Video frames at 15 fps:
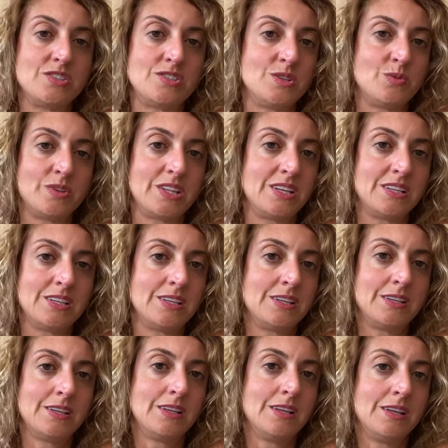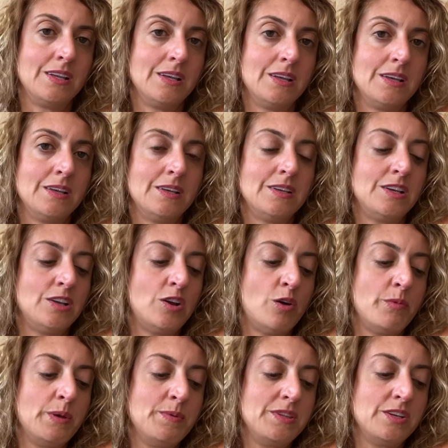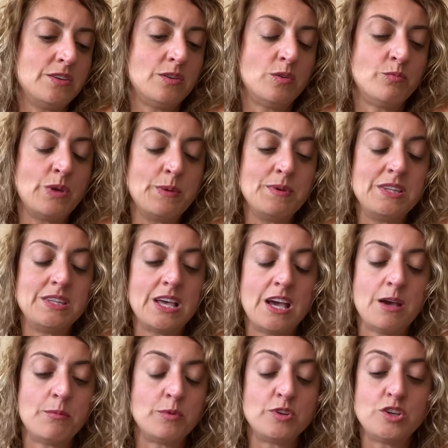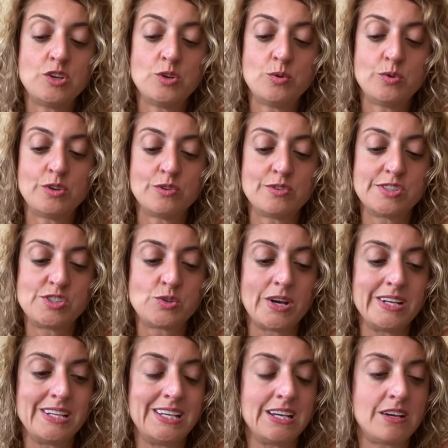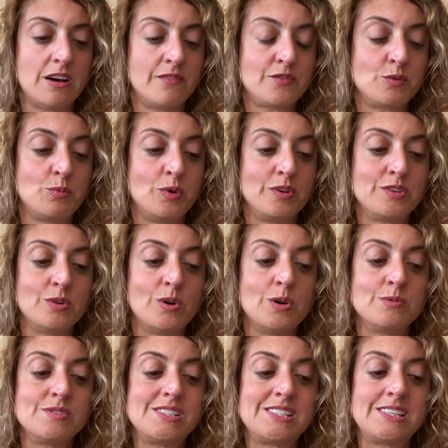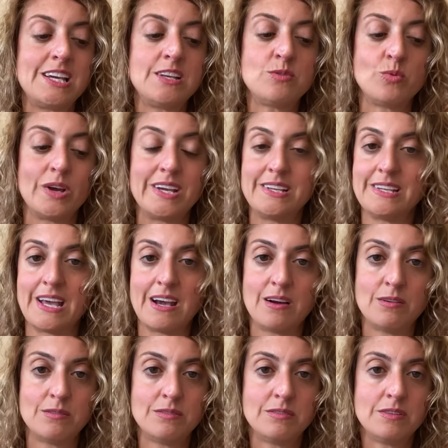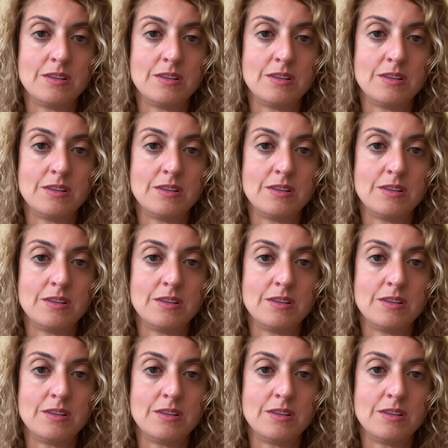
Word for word: to do with it you know maybe they're maybe them or you you're just trying to get comfortable in your own skin right now